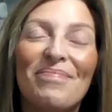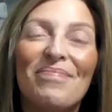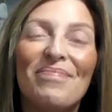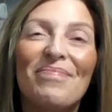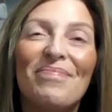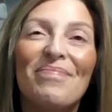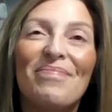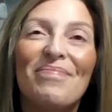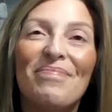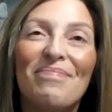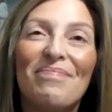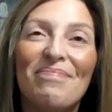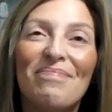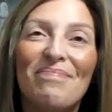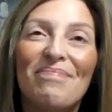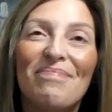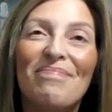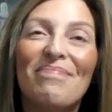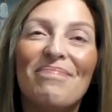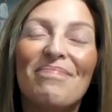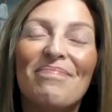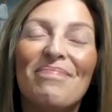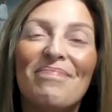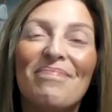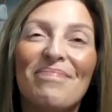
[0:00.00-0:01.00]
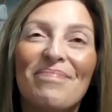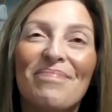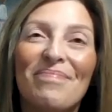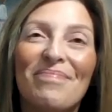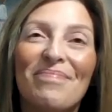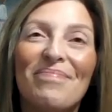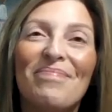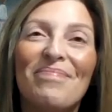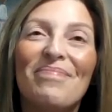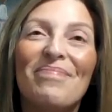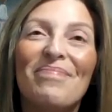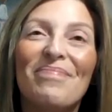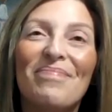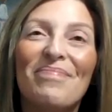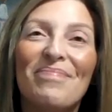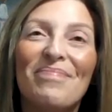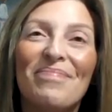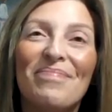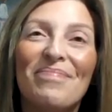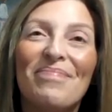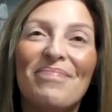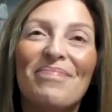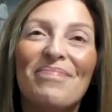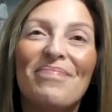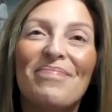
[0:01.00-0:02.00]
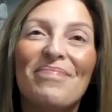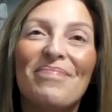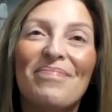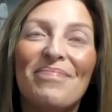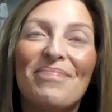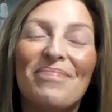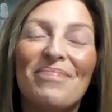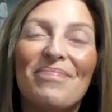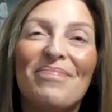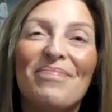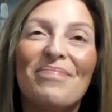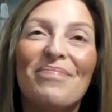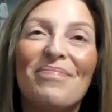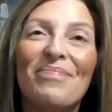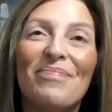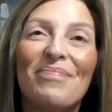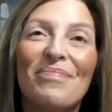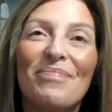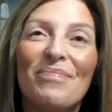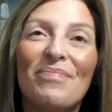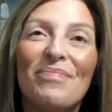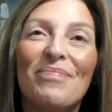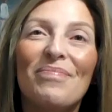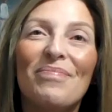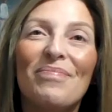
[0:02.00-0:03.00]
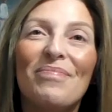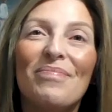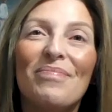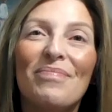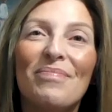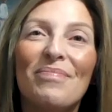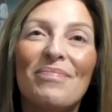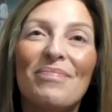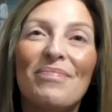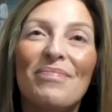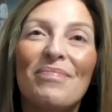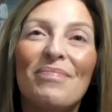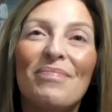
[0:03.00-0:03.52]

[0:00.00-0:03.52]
The person shown says nothing.